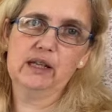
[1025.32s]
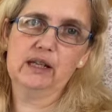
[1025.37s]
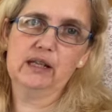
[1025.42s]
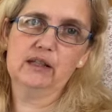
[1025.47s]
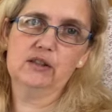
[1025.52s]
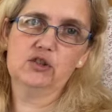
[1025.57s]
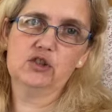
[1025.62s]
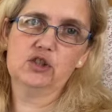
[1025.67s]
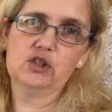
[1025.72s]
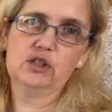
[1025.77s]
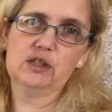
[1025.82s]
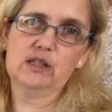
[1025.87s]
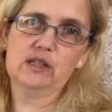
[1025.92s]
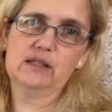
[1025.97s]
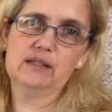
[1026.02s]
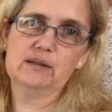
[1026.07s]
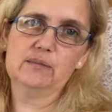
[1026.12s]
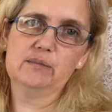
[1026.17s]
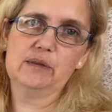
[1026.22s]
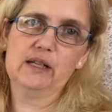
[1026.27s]
edge
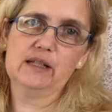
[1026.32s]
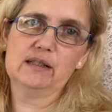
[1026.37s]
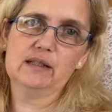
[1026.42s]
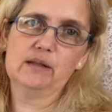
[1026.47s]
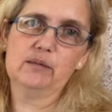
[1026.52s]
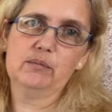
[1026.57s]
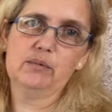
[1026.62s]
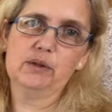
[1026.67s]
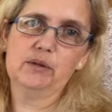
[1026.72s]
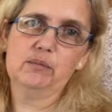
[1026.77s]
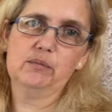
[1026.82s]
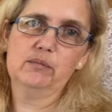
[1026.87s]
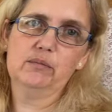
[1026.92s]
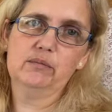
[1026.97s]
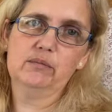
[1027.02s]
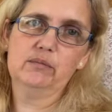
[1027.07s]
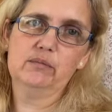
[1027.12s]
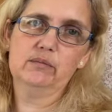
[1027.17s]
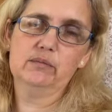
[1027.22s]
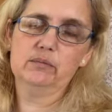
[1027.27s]
has met up
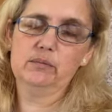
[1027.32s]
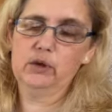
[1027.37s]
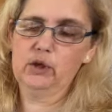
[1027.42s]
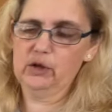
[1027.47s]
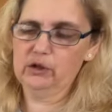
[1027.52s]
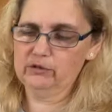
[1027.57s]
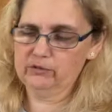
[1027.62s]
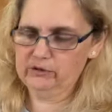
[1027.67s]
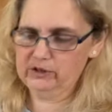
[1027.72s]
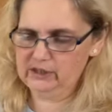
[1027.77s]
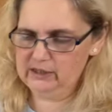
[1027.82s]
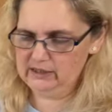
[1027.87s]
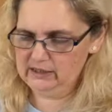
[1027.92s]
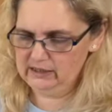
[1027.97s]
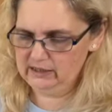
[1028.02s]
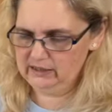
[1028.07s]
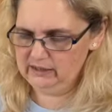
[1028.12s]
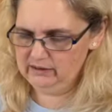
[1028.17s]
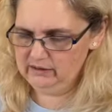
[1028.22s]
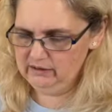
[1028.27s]

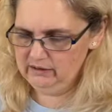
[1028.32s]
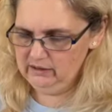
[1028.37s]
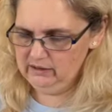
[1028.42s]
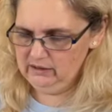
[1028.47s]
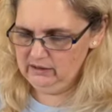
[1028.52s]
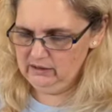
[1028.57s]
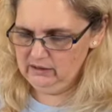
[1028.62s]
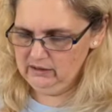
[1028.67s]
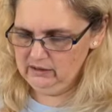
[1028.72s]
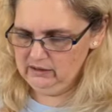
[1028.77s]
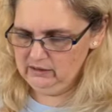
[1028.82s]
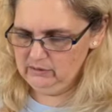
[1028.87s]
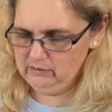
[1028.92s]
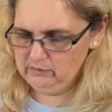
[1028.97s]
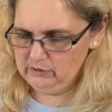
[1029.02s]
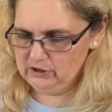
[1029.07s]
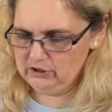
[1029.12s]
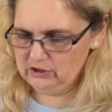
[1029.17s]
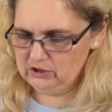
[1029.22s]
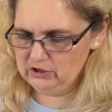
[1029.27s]
perfectly,
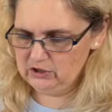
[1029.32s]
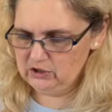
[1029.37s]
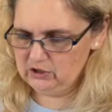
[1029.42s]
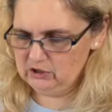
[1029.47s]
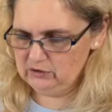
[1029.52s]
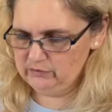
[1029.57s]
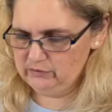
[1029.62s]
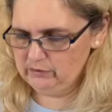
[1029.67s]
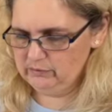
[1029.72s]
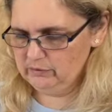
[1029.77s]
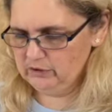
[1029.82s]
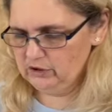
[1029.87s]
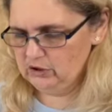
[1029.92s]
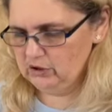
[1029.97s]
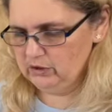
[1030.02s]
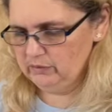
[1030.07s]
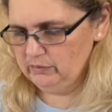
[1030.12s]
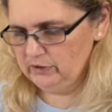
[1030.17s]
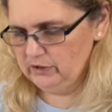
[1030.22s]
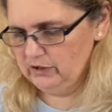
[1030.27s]
because you start from the
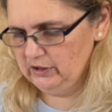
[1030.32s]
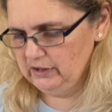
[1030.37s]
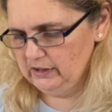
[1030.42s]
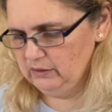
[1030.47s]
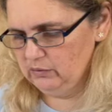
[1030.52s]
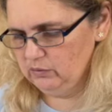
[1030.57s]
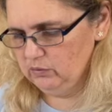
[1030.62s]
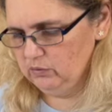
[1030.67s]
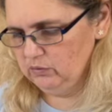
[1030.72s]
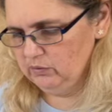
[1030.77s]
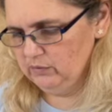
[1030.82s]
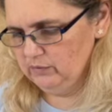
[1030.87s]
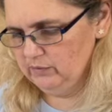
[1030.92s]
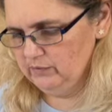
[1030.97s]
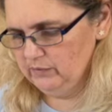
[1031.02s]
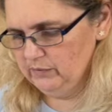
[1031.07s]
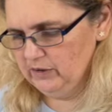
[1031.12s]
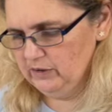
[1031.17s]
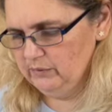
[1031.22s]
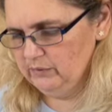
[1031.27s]
top and you get
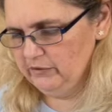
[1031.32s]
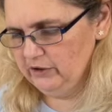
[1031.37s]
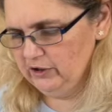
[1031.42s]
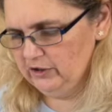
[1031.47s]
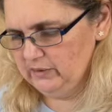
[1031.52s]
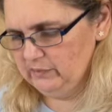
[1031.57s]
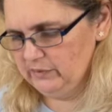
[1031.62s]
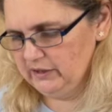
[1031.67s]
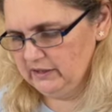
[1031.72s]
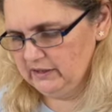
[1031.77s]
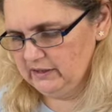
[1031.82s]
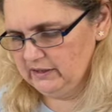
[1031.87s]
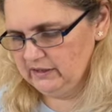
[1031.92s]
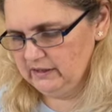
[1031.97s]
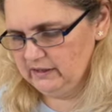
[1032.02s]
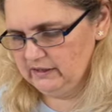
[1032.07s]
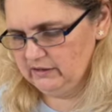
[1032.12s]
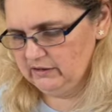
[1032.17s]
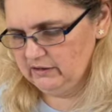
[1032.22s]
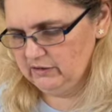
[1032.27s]
the first button
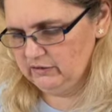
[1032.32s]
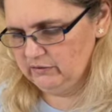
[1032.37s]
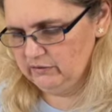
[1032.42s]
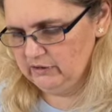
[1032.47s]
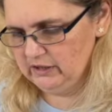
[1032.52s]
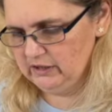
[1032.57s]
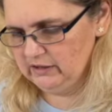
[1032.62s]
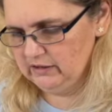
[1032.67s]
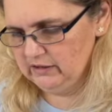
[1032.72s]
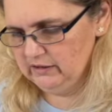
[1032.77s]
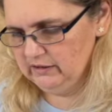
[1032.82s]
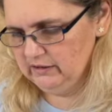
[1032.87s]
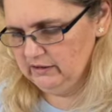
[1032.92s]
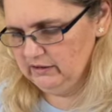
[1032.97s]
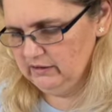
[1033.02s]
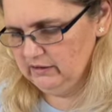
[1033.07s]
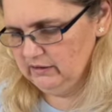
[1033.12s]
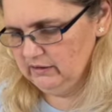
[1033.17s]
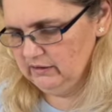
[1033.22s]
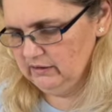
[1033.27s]
out of line,
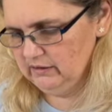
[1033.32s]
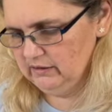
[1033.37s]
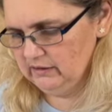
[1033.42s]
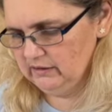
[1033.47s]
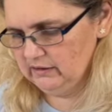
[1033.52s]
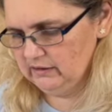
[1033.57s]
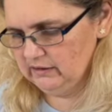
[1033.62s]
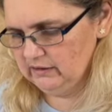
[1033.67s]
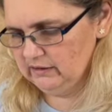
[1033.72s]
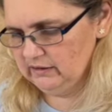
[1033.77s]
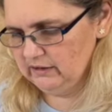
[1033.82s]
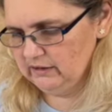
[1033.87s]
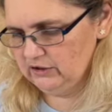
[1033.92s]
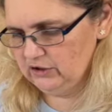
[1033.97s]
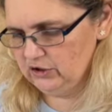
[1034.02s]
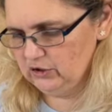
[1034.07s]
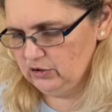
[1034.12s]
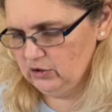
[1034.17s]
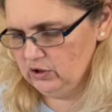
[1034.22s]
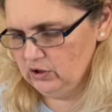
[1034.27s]
and then that's
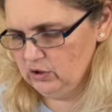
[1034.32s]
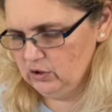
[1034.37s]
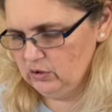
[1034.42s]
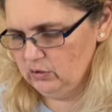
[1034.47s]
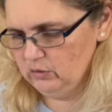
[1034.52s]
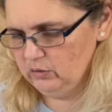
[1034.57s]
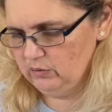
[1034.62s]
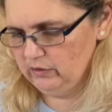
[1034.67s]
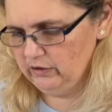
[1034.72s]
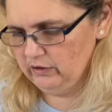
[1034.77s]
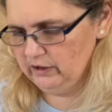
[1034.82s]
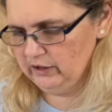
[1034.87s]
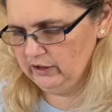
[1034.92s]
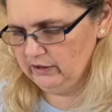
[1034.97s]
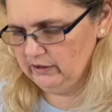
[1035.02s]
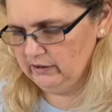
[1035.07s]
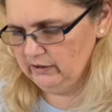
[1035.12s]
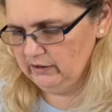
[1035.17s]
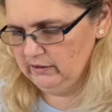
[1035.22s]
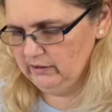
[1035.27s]
your whole
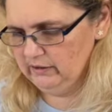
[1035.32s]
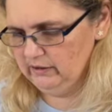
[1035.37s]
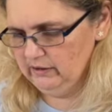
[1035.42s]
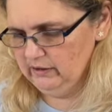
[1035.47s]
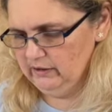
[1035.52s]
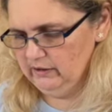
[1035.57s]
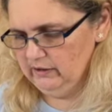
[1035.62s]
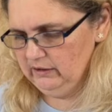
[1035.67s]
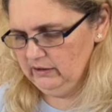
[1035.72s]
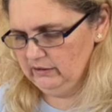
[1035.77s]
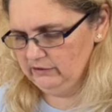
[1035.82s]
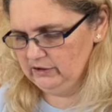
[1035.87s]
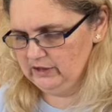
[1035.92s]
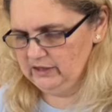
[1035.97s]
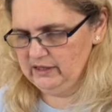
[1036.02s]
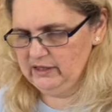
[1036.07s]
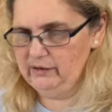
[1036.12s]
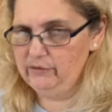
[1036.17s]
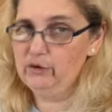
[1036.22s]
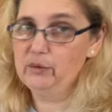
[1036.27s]
thing. You have to
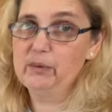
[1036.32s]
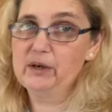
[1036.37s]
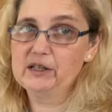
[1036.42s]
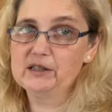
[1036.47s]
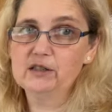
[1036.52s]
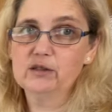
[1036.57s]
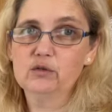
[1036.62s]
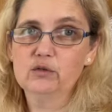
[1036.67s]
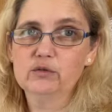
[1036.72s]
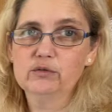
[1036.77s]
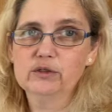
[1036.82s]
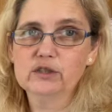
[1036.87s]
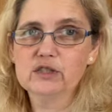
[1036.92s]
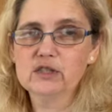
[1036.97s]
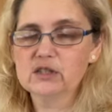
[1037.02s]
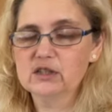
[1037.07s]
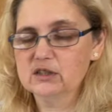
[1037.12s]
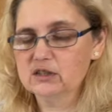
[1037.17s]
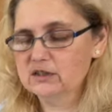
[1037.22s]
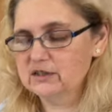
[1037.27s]
take every button off and
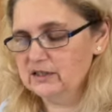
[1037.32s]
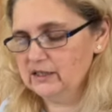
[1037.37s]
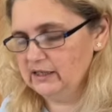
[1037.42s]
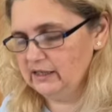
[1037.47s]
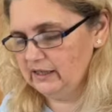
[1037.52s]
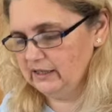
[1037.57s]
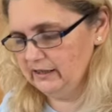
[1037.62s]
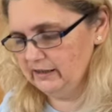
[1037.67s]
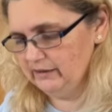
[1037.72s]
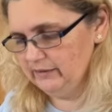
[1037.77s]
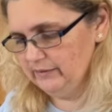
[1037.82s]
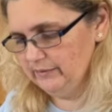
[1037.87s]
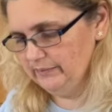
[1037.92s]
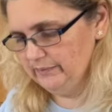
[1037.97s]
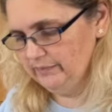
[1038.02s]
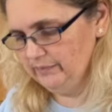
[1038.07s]
start again.